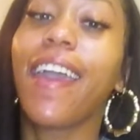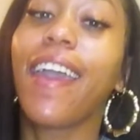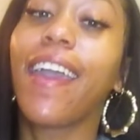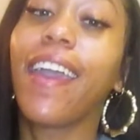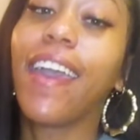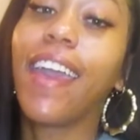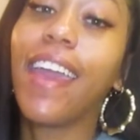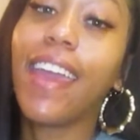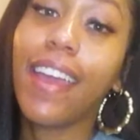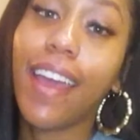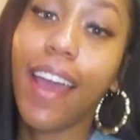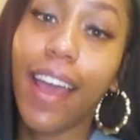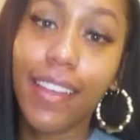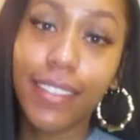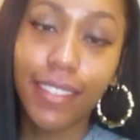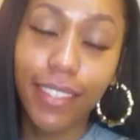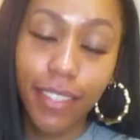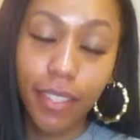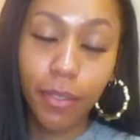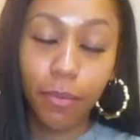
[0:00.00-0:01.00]
Hey guys,
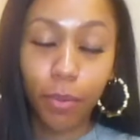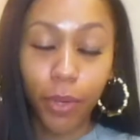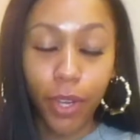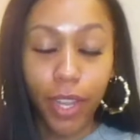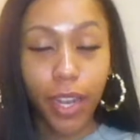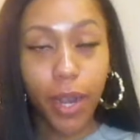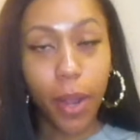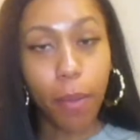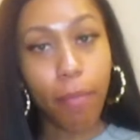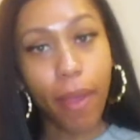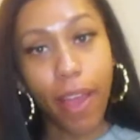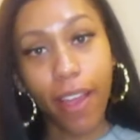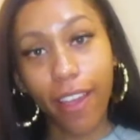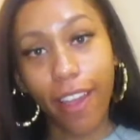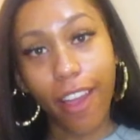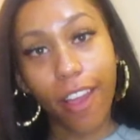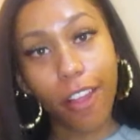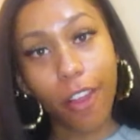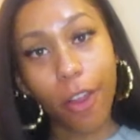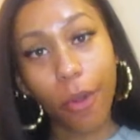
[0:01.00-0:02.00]
it's Bri and I'm back
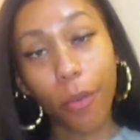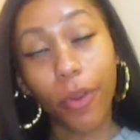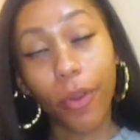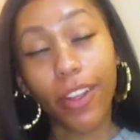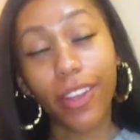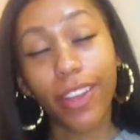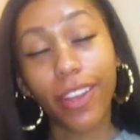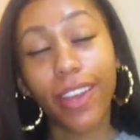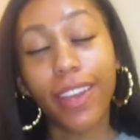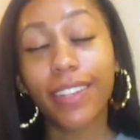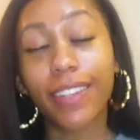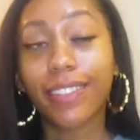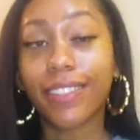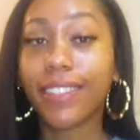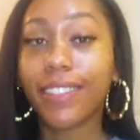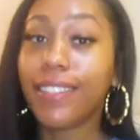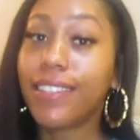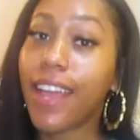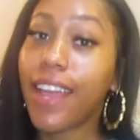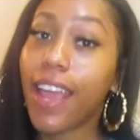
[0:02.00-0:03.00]
out here working, and
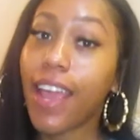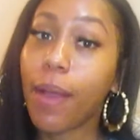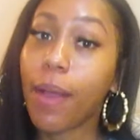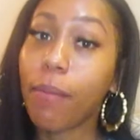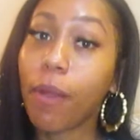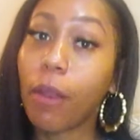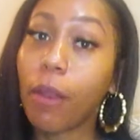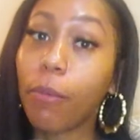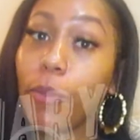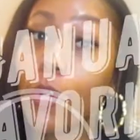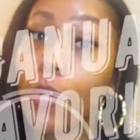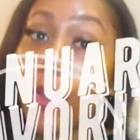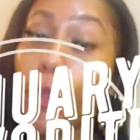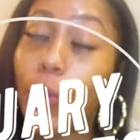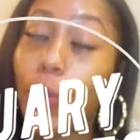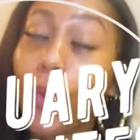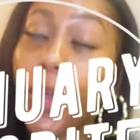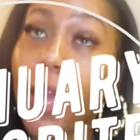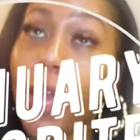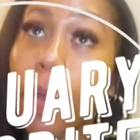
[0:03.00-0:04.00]
today I'm going to be
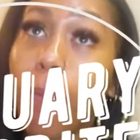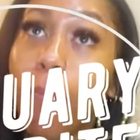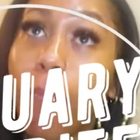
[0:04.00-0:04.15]
doing